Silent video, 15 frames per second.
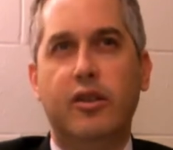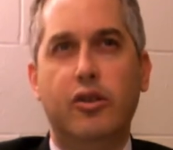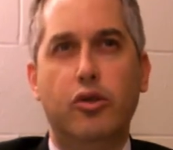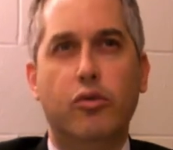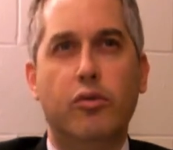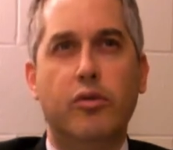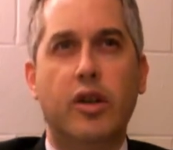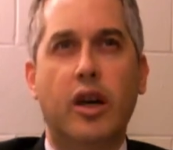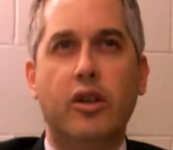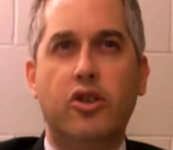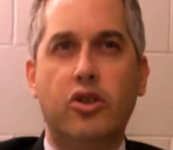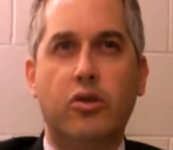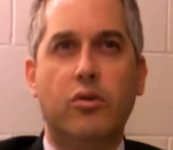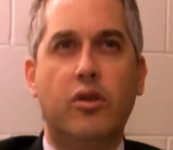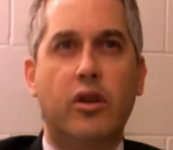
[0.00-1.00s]
You're not
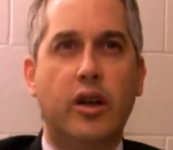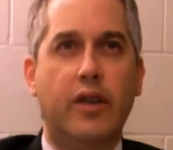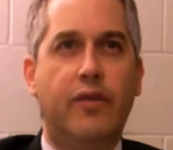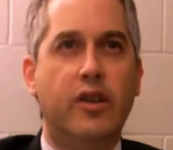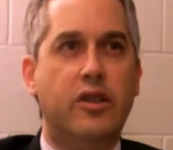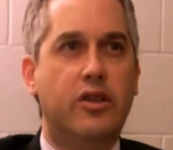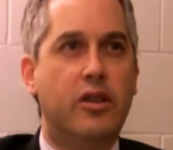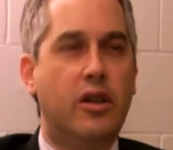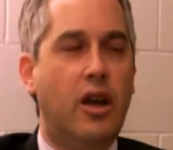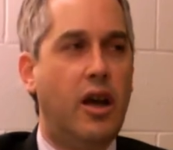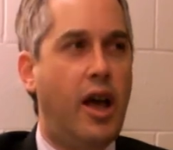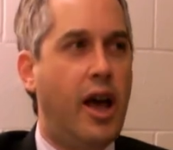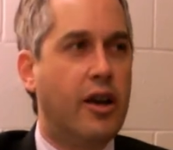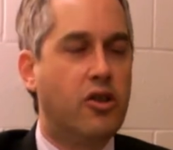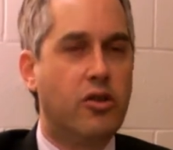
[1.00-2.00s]
sure if it's
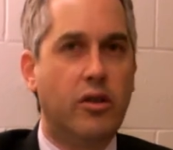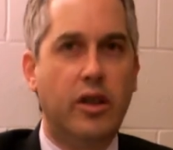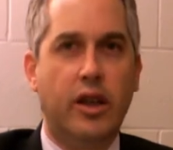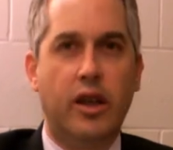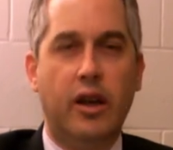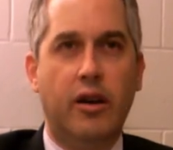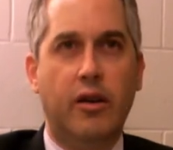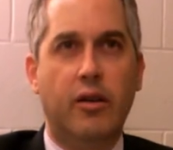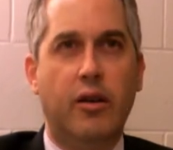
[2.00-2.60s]
actually a,